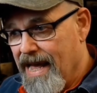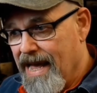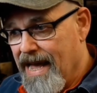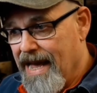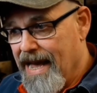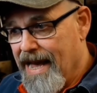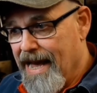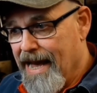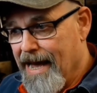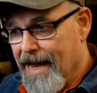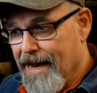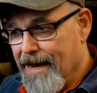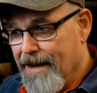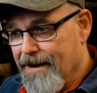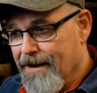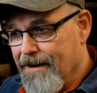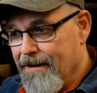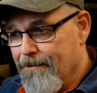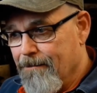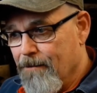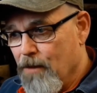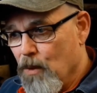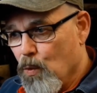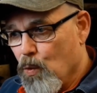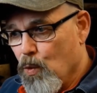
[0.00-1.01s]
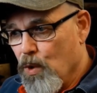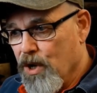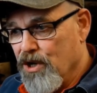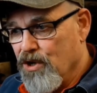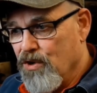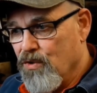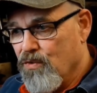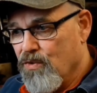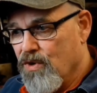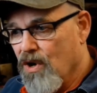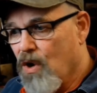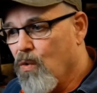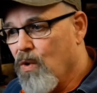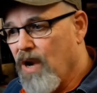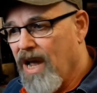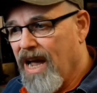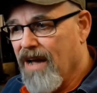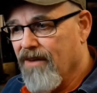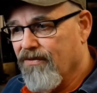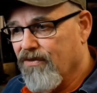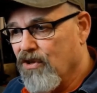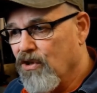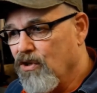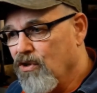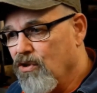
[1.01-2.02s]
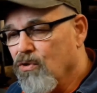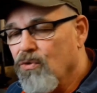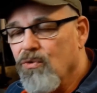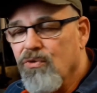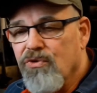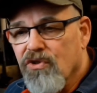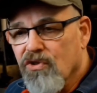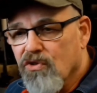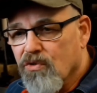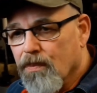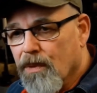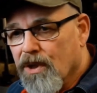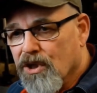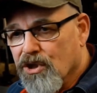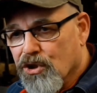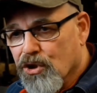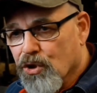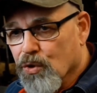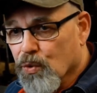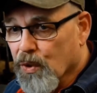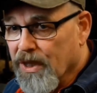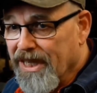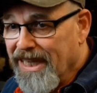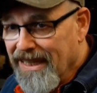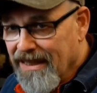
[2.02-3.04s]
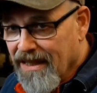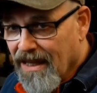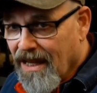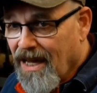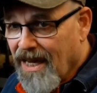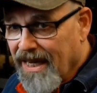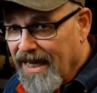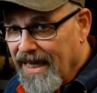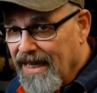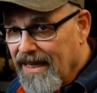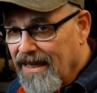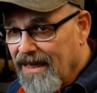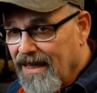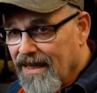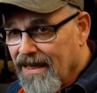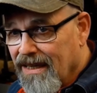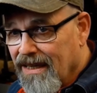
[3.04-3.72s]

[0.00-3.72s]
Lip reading: And when you don't have to use as much green light,